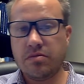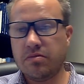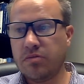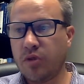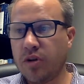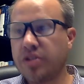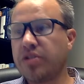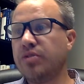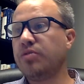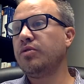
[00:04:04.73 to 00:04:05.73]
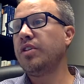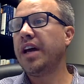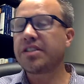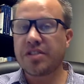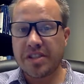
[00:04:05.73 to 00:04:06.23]
or to
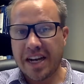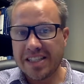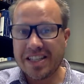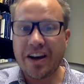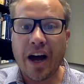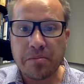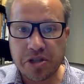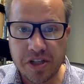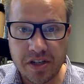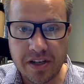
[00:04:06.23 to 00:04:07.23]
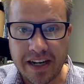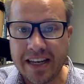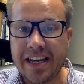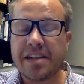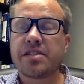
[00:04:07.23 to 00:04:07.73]
exercise the option, I
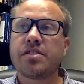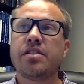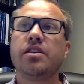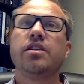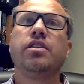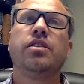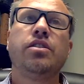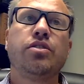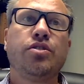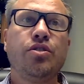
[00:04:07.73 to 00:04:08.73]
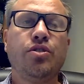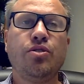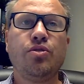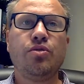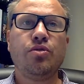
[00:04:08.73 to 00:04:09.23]
guess,
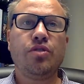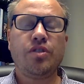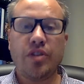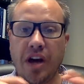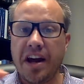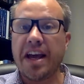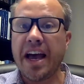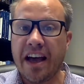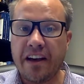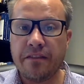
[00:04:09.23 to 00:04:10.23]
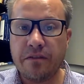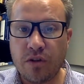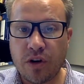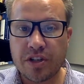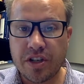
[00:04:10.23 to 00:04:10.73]
to not have
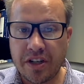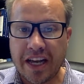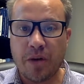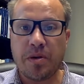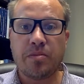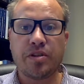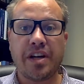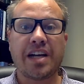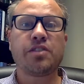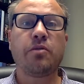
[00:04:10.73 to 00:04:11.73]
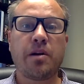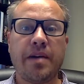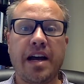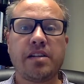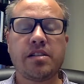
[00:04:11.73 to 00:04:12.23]
or to allow people not to wear
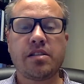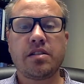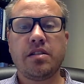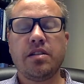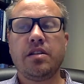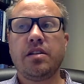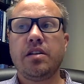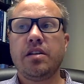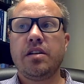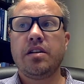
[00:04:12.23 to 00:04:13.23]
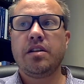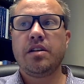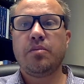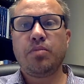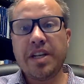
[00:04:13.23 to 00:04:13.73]
masks,
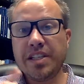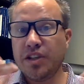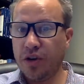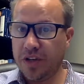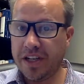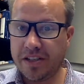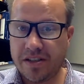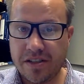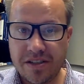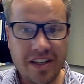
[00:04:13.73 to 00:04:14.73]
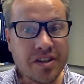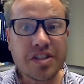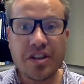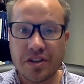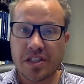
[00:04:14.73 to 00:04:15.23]
please know this. There's
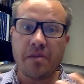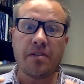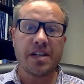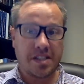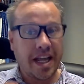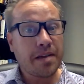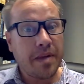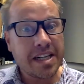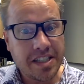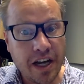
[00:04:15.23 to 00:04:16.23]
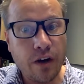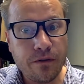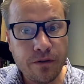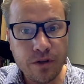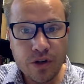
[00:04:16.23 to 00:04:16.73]
still some of us, like
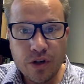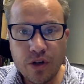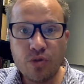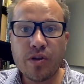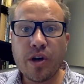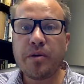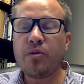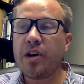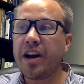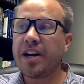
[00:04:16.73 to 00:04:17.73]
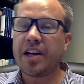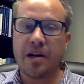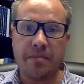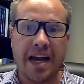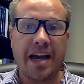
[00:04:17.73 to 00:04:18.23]
myself, who will be wearing
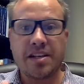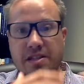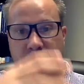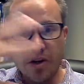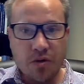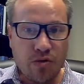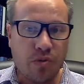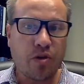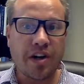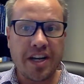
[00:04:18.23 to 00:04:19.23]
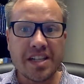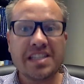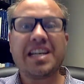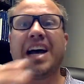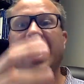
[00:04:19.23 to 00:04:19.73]
a mask when we're
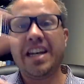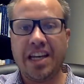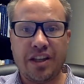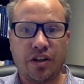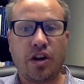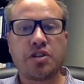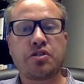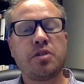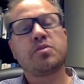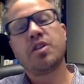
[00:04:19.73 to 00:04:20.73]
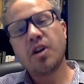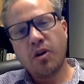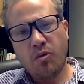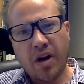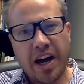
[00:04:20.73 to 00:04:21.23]
inside in the larger groups.
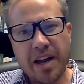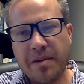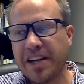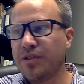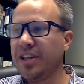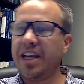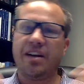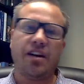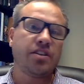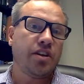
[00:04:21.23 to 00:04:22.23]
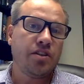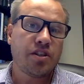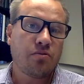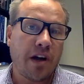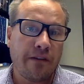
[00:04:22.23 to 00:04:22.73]
Why am I doing that? I'll tell you
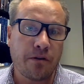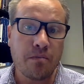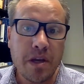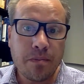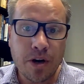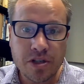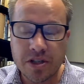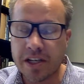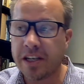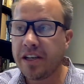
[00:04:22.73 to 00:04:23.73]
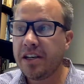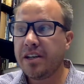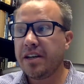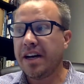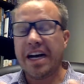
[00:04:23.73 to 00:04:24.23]
just why. For me personally,
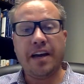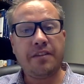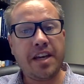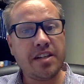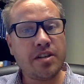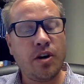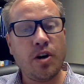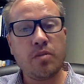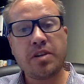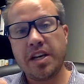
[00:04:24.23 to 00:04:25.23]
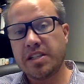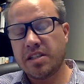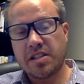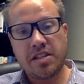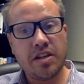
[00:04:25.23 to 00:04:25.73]
I have kids at home, kids that
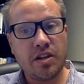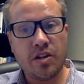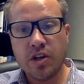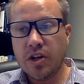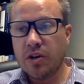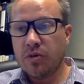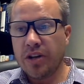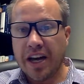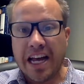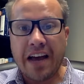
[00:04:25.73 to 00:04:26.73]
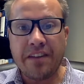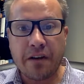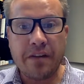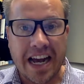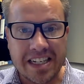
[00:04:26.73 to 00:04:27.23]
still will not have their
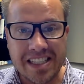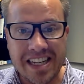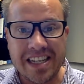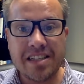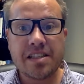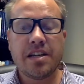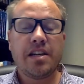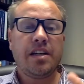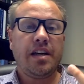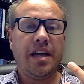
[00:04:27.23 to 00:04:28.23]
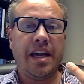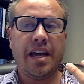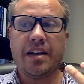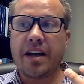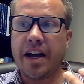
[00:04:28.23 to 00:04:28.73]
vaccines, and